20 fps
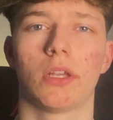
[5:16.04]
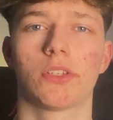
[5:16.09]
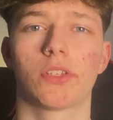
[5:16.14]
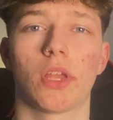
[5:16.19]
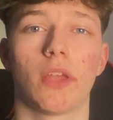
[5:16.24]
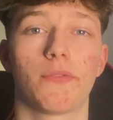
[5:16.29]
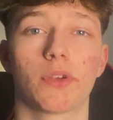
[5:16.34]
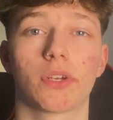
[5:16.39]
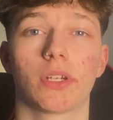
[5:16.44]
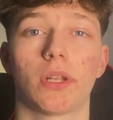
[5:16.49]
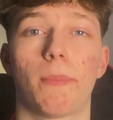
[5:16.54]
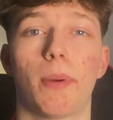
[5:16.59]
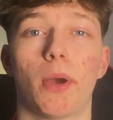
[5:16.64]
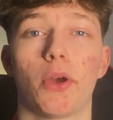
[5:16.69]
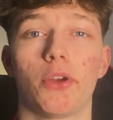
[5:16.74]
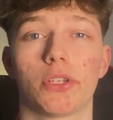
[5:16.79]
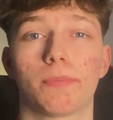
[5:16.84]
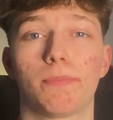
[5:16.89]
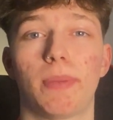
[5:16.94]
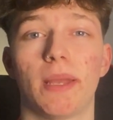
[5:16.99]
So if you're going to
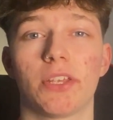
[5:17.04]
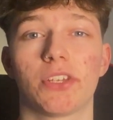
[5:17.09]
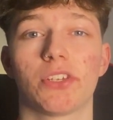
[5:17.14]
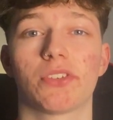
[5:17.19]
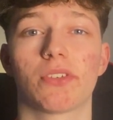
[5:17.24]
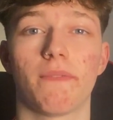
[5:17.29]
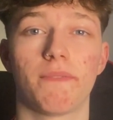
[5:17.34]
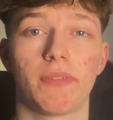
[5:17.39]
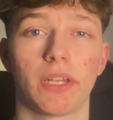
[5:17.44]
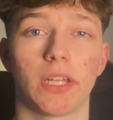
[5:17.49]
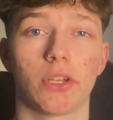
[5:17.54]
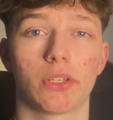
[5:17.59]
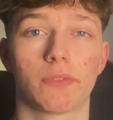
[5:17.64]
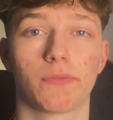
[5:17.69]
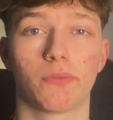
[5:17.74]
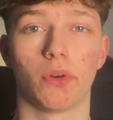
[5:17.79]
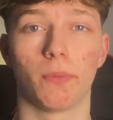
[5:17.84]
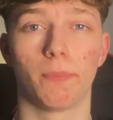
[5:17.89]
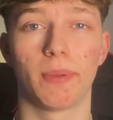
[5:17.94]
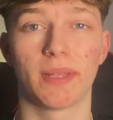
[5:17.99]
post pictures and videos
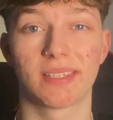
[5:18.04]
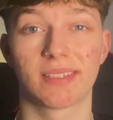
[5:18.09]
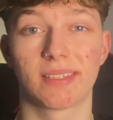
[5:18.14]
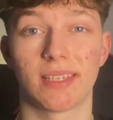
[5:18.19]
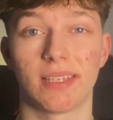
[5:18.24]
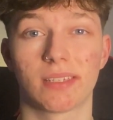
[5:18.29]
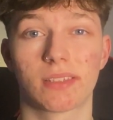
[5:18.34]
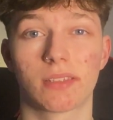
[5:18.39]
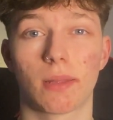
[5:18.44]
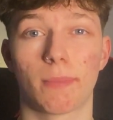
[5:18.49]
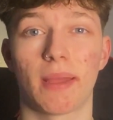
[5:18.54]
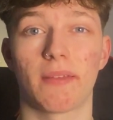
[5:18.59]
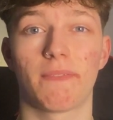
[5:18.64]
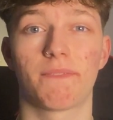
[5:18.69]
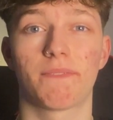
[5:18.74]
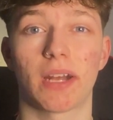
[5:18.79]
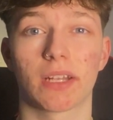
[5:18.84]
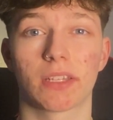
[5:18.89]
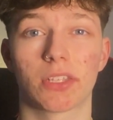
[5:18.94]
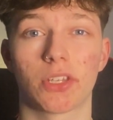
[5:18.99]
for businesses, the main
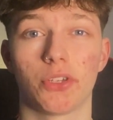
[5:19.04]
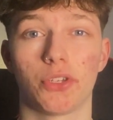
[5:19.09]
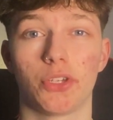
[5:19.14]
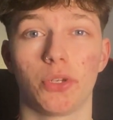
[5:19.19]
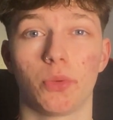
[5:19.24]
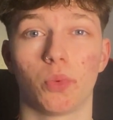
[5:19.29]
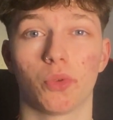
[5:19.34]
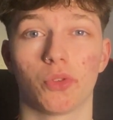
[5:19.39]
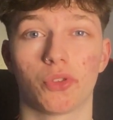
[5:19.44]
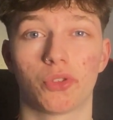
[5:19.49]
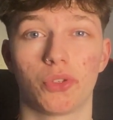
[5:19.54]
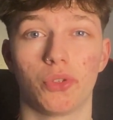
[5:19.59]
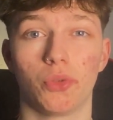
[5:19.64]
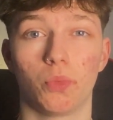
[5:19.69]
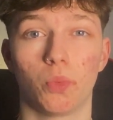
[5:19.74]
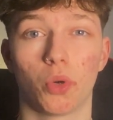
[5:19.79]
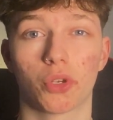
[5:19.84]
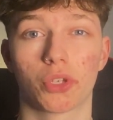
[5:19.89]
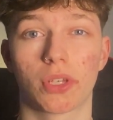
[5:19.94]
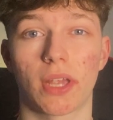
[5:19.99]
factor you want to
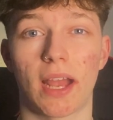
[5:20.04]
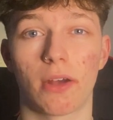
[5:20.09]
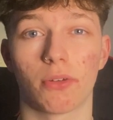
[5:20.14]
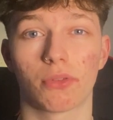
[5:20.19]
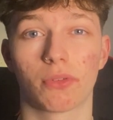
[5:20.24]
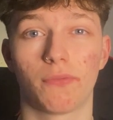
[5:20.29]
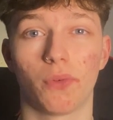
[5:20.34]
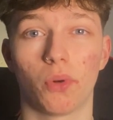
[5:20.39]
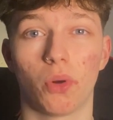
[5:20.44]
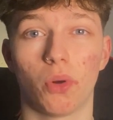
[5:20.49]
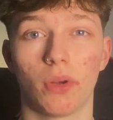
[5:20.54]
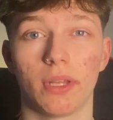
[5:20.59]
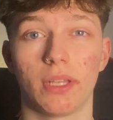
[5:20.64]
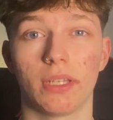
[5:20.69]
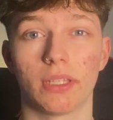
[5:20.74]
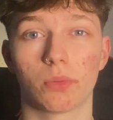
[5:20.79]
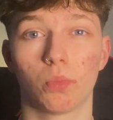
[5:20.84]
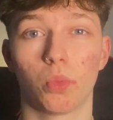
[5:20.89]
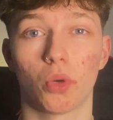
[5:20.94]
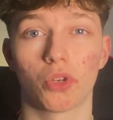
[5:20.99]
watch out for
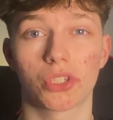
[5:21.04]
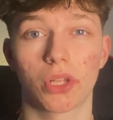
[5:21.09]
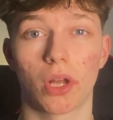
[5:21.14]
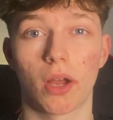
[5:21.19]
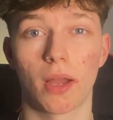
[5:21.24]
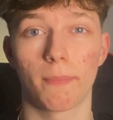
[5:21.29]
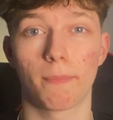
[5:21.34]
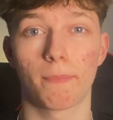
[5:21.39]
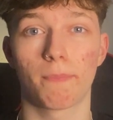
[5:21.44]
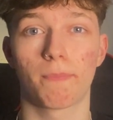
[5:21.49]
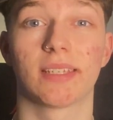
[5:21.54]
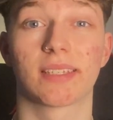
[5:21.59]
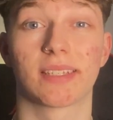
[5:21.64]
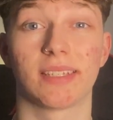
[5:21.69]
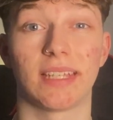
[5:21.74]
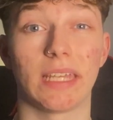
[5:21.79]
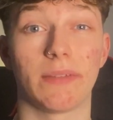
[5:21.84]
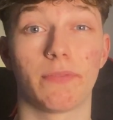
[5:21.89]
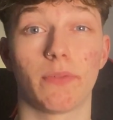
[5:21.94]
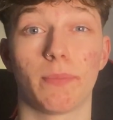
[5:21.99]
is watch time. This
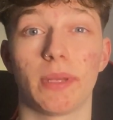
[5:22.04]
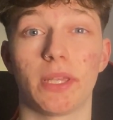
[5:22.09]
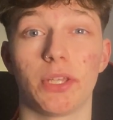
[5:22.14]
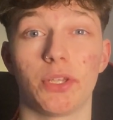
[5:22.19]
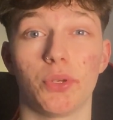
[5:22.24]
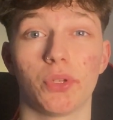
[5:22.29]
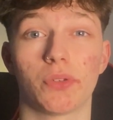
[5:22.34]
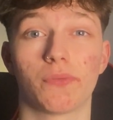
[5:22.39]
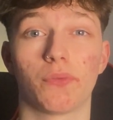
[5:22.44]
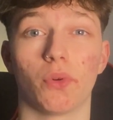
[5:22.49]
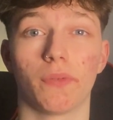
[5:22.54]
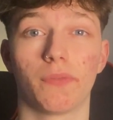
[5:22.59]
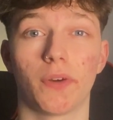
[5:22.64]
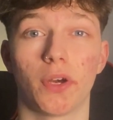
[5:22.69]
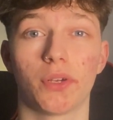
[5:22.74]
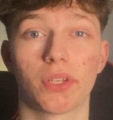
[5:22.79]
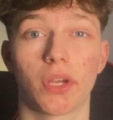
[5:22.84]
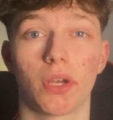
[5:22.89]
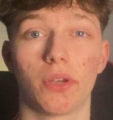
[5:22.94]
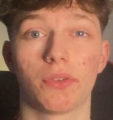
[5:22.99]
can even be used for
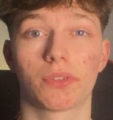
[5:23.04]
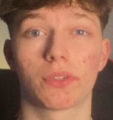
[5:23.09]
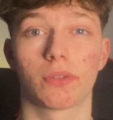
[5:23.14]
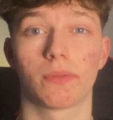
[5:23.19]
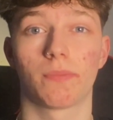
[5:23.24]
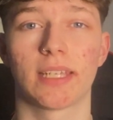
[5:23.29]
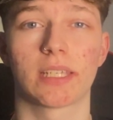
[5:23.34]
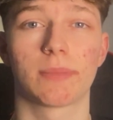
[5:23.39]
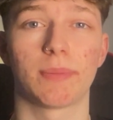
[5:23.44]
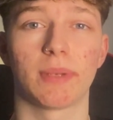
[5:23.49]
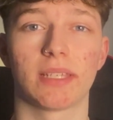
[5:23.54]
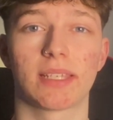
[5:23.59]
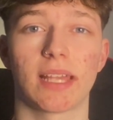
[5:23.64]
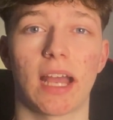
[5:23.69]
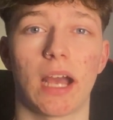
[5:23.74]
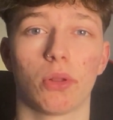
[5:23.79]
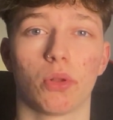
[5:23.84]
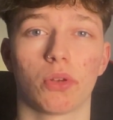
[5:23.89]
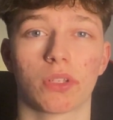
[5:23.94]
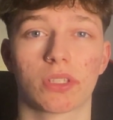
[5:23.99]
photos. This means
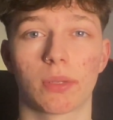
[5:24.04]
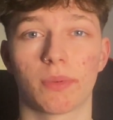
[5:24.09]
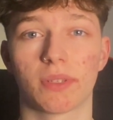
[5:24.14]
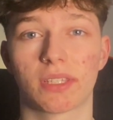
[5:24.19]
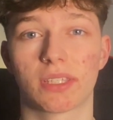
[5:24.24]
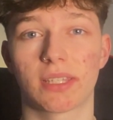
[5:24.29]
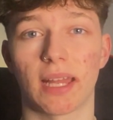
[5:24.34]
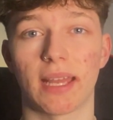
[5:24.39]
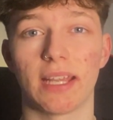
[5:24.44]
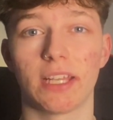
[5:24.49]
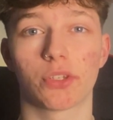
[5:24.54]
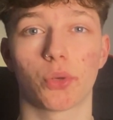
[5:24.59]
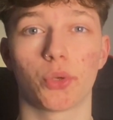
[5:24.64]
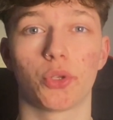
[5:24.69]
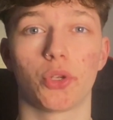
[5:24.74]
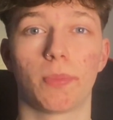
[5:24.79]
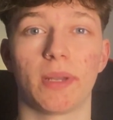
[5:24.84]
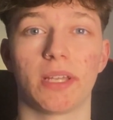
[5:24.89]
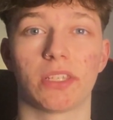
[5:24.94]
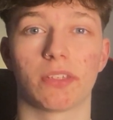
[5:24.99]
how long someone stays on
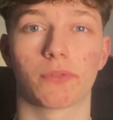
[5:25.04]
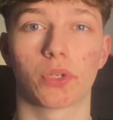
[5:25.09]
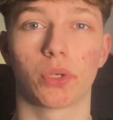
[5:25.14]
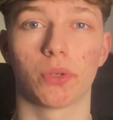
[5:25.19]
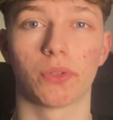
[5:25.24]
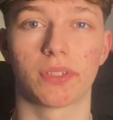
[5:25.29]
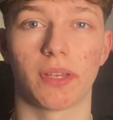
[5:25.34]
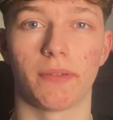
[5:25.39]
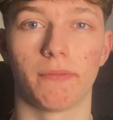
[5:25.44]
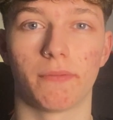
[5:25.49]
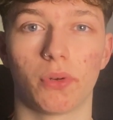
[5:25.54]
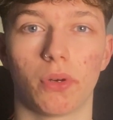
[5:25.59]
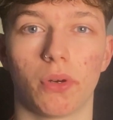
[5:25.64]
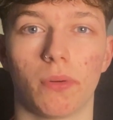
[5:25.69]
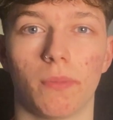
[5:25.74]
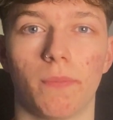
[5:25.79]
your piece of content for.